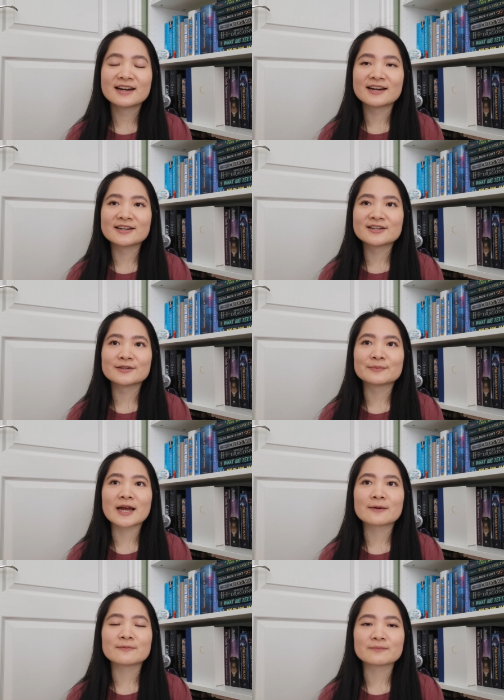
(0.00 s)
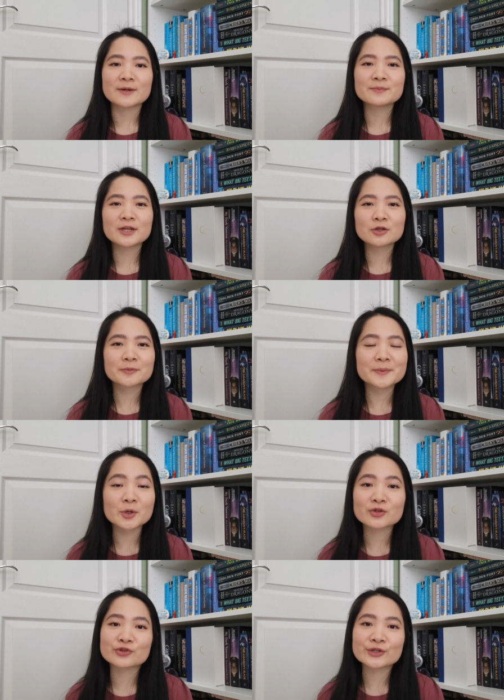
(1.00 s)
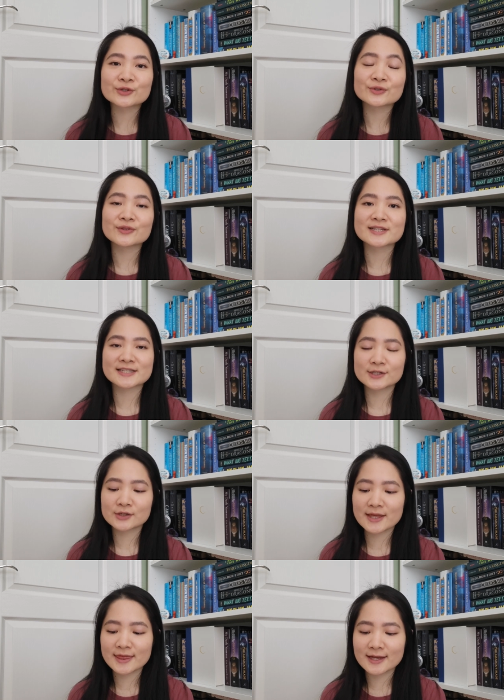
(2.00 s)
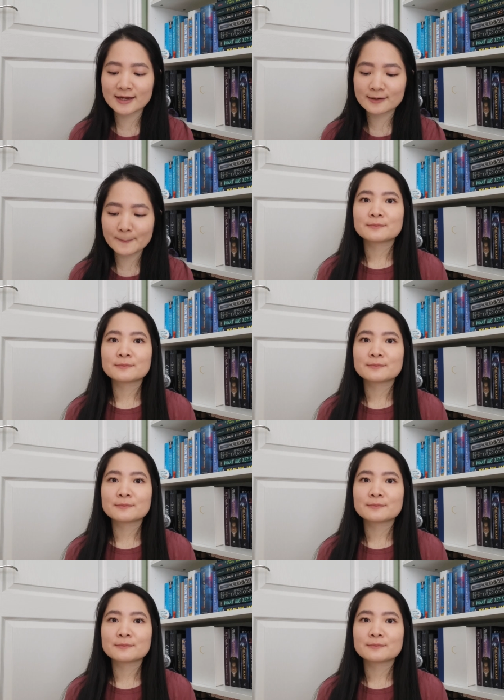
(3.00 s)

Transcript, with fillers: Um, I, I'm being a little bit more critical this year, I think.